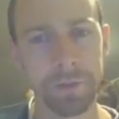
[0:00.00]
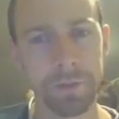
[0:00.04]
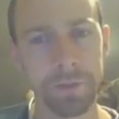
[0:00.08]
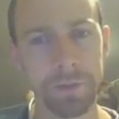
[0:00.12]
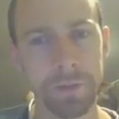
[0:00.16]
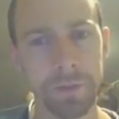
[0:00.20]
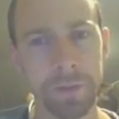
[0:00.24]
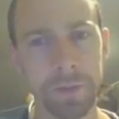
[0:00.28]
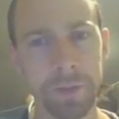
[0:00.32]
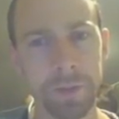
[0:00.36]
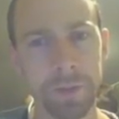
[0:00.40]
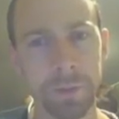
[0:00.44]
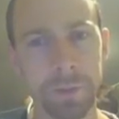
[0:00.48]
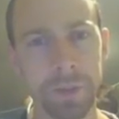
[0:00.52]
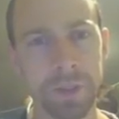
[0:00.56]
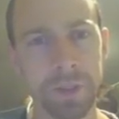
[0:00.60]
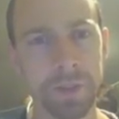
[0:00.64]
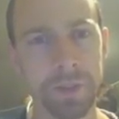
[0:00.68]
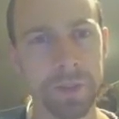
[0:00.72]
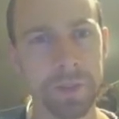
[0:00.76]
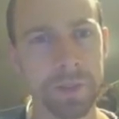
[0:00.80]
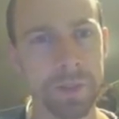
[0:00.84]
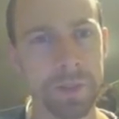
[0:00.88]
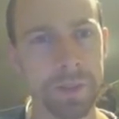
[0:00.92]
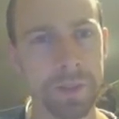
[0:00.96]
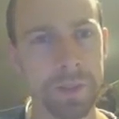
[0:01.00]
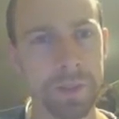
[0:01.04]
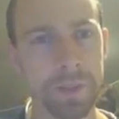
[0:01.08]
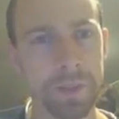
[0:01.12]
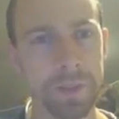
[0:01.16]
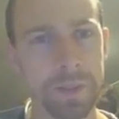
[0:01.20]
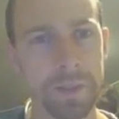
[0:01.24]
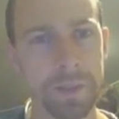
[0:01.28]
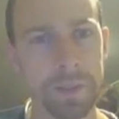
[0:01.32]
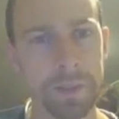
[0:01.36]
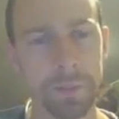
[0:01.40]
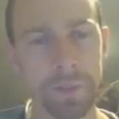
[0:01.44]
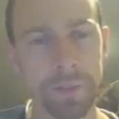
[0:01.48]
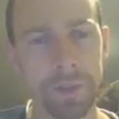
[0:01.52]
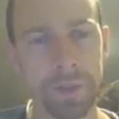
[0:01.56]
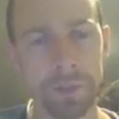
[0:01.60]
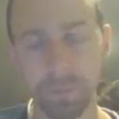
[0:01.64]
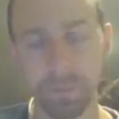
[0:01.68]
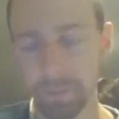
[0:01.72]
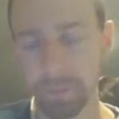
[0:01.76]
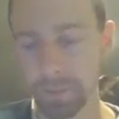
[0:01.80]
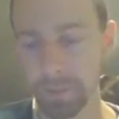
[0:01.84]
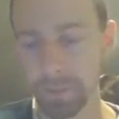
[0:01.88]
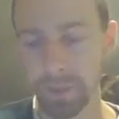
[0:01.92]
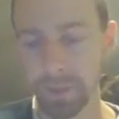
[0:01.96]
from it. Uh, I'm
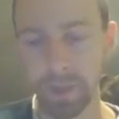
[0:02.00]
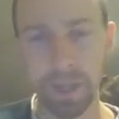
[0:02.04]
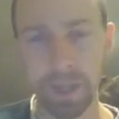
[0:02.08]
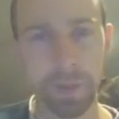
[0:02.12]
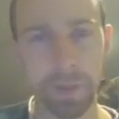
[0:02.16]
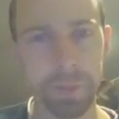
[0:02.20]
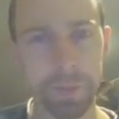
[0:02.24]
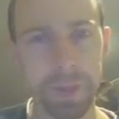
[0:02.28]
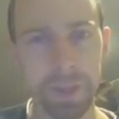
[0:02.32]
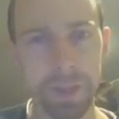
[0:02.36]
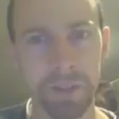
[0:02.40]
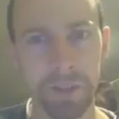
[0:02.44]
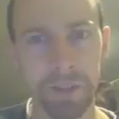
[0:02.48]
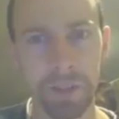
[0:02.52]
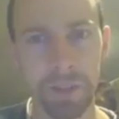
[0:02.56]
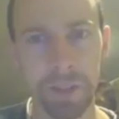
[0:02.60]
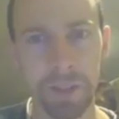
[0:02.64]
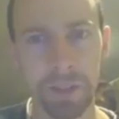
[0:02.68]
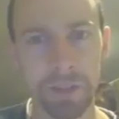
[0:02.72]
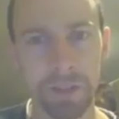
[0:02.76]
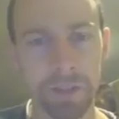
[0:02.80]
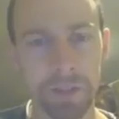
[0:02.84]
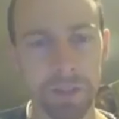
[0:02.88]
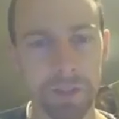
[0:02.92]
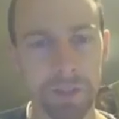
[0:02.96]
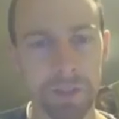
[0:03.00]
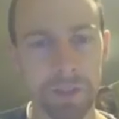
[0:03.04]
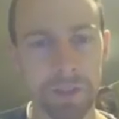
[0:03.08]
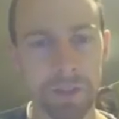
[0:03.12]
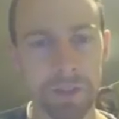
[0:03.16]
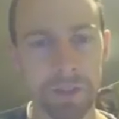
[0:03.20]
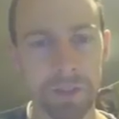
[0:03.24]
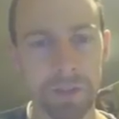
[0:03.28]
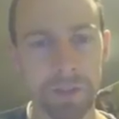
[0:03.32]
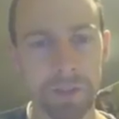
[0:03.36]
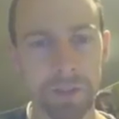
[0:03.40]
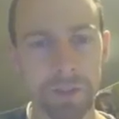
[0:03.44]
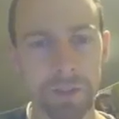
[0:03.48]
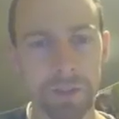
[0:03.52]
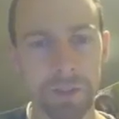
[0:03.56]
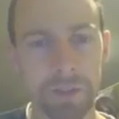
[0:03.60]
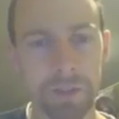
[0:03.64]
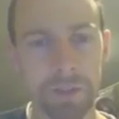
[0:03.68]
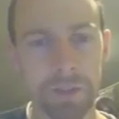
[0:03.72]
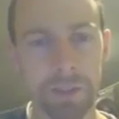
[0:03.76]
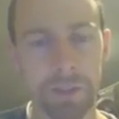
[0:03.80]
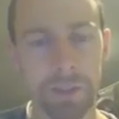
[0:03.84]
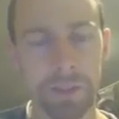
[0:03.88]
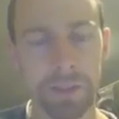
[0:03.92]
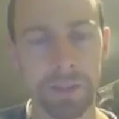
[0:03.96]
going to tap that slightly to the
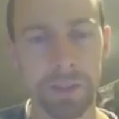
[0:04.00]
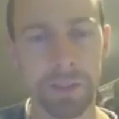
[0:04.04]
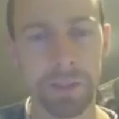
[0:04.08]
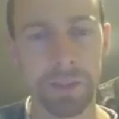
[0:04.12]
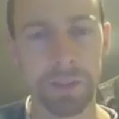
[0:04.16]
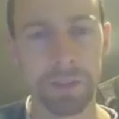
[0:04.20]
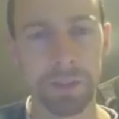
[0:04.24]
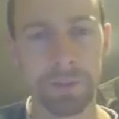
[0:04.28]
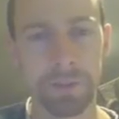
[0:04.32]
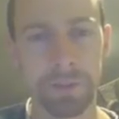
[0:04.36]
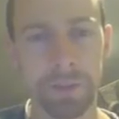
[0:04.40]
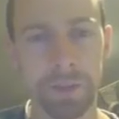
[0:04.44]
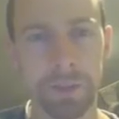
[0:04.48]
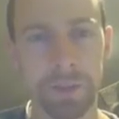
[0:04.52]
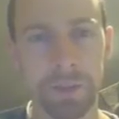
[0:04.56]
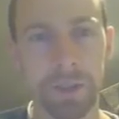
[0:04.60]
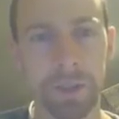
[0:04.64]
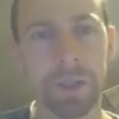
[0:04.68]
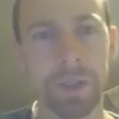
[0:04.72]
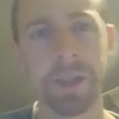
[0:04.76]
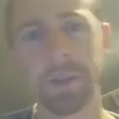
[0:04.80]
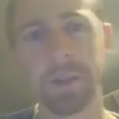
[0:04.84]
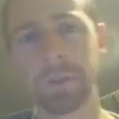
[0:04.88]
left. Okay,